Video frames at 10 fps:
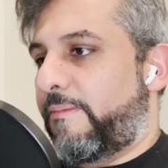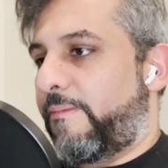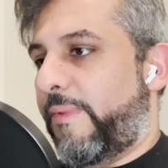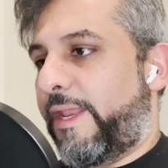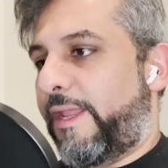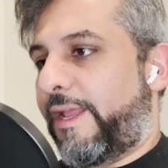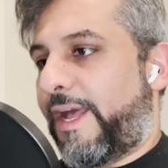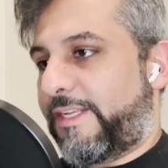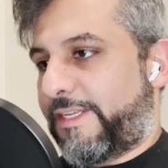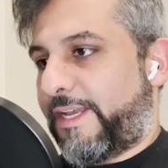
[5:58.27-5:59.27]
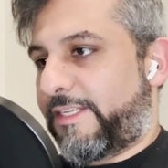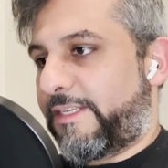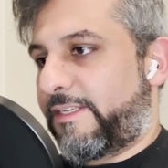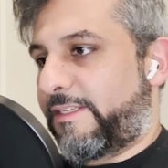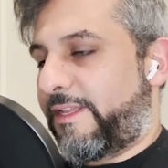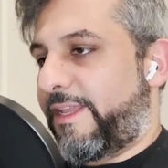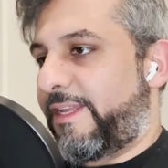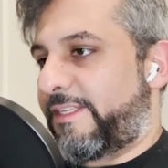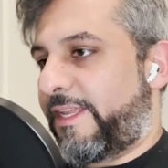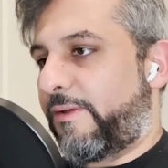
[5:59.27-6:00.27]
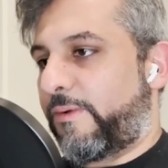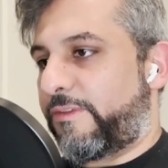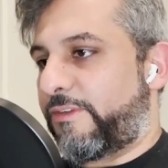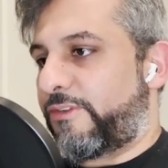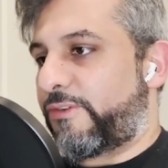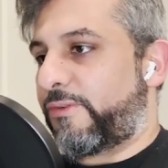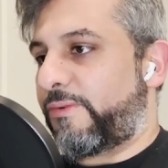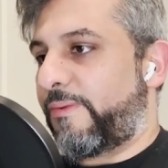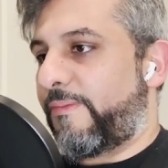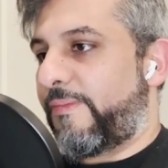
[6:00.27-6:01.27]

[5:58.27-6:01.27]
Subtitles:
meaning has access is equal to true.